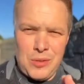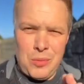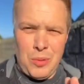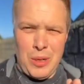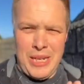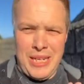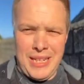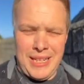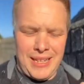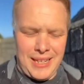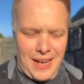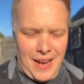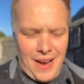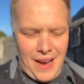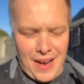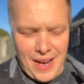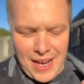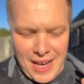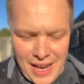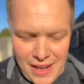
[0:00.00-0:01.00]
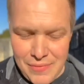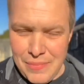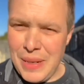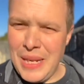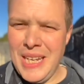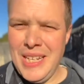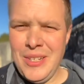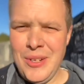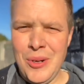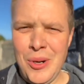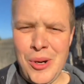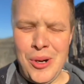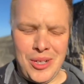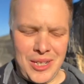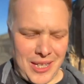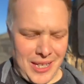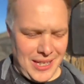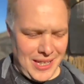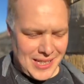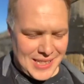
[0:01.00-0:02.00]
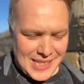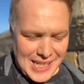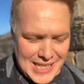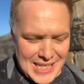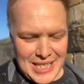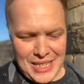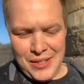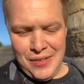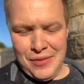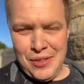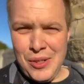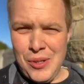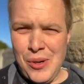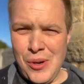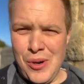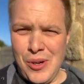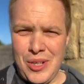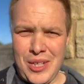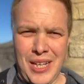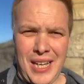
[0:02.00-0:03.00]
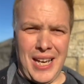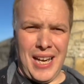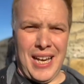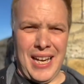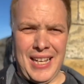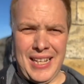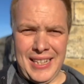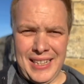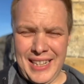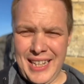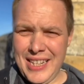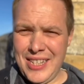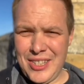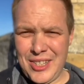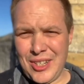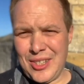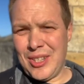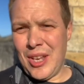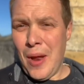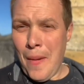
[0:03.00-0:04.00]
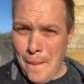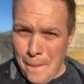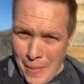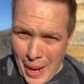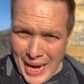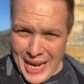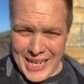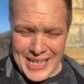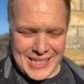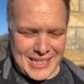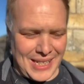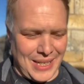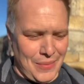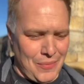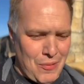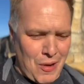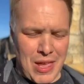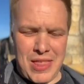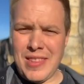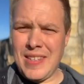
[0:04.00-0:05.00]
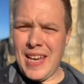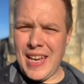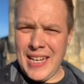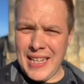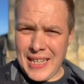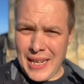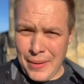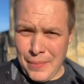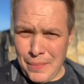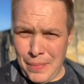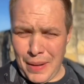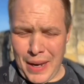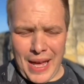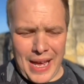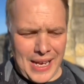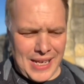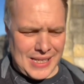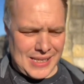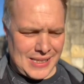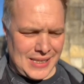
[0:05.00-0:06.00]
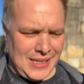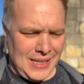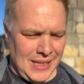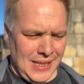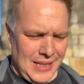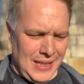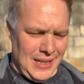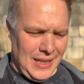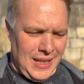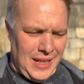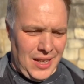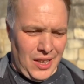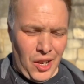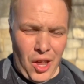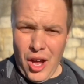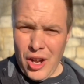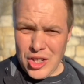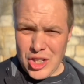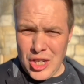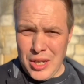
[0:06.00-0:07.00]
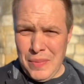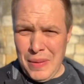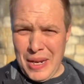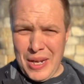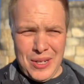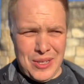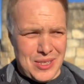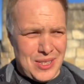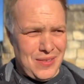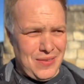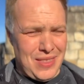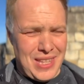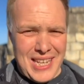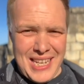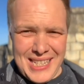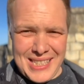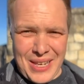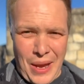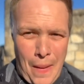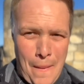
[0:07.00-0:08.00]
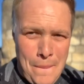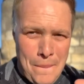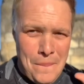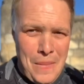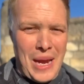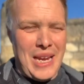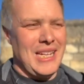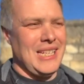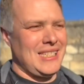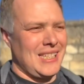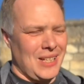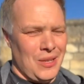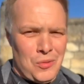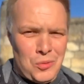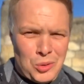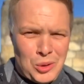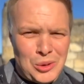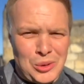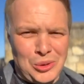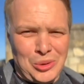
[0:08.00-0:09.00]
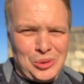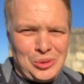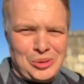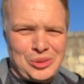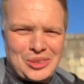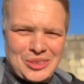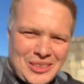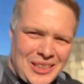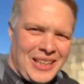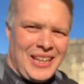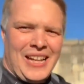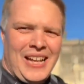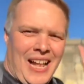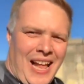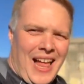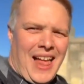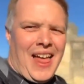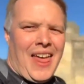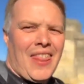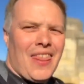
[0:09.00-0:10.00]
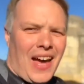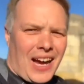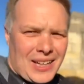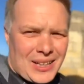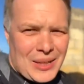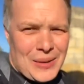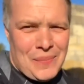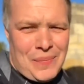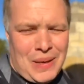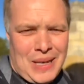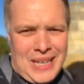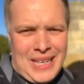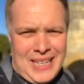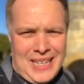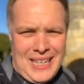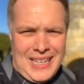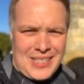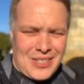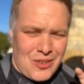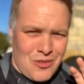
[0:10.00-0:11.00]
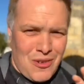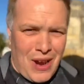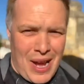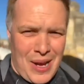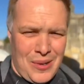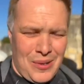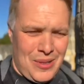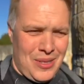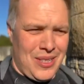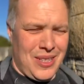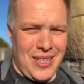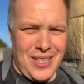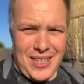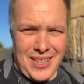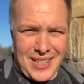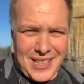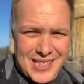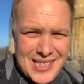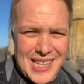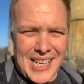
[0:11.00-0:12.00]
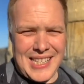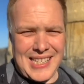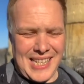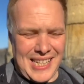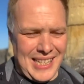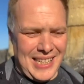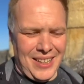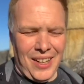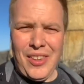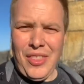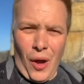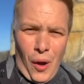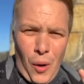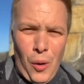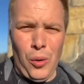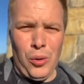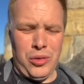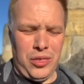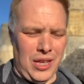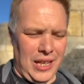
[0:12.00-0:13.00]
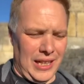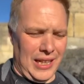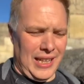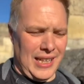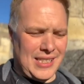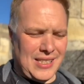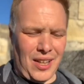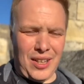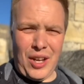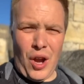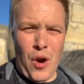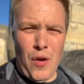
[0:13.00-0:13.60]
This week I have been in York, in the city of York, and it's just an amazing, breathtaking place, largely because of these amazing walls that completely surround the city, like the whole thing.